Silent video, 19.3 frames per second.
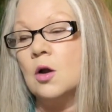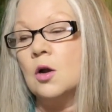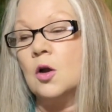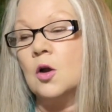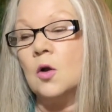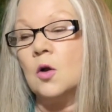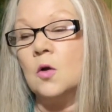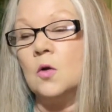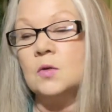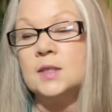
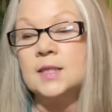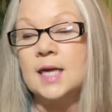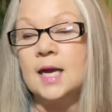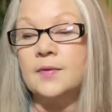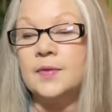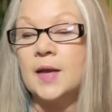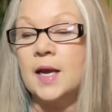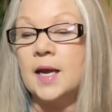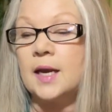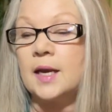go
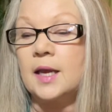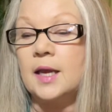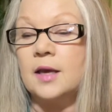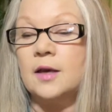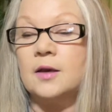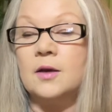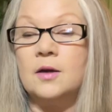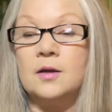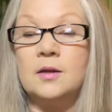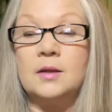down that
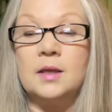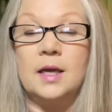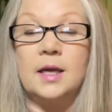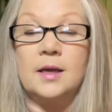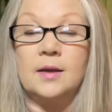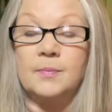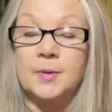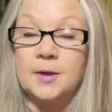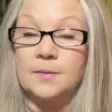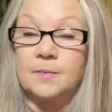hill,
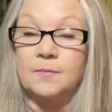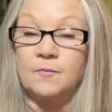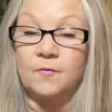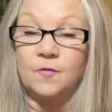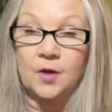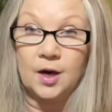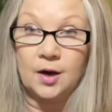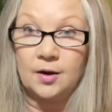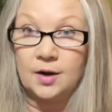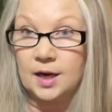like be
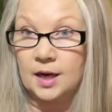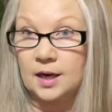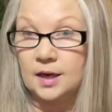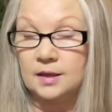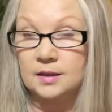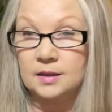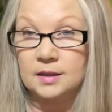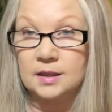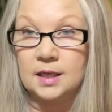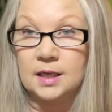
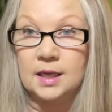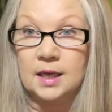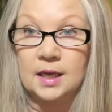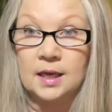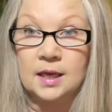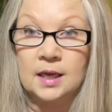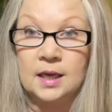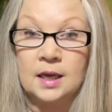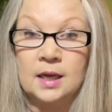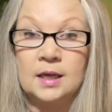very like
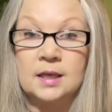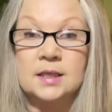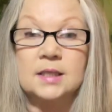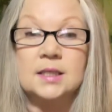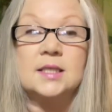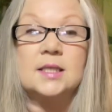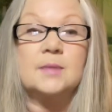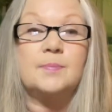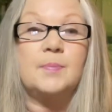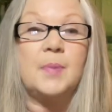in
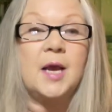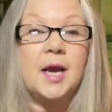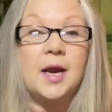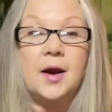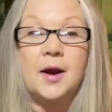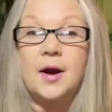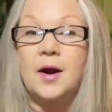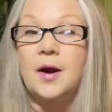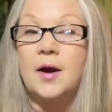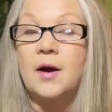
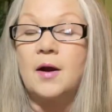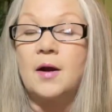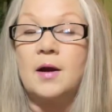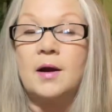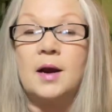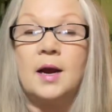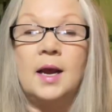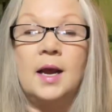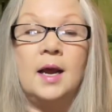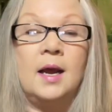
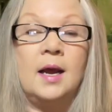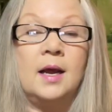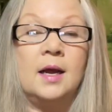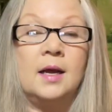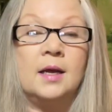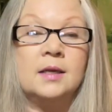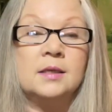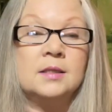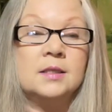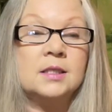despair
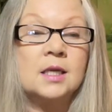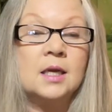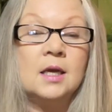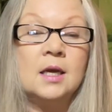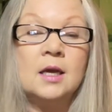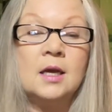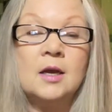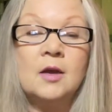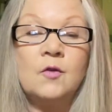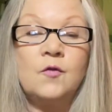and
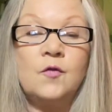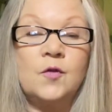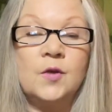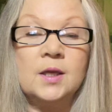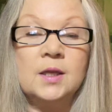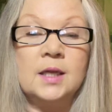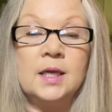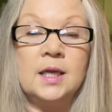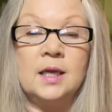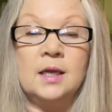
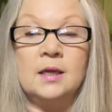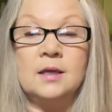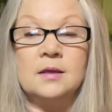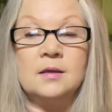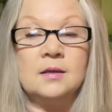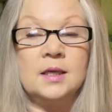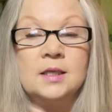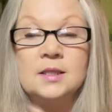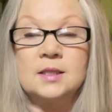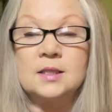
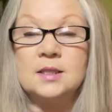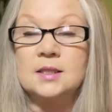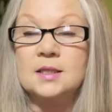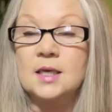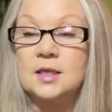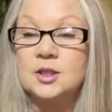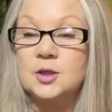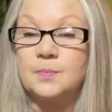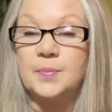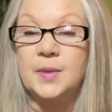feeling like
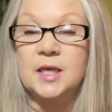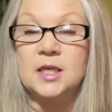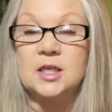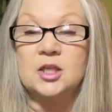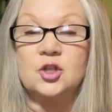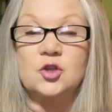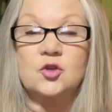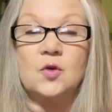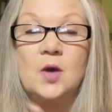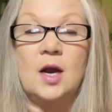such a big
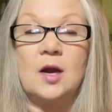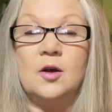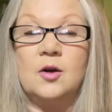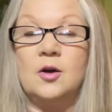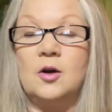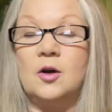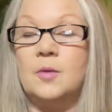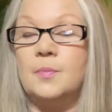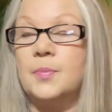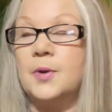
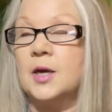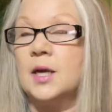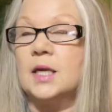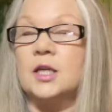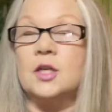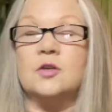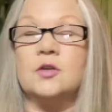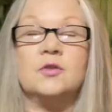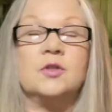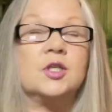struggle,
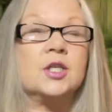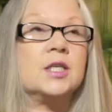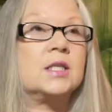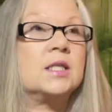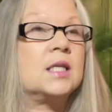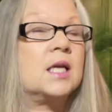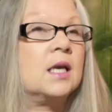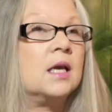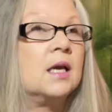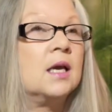but you just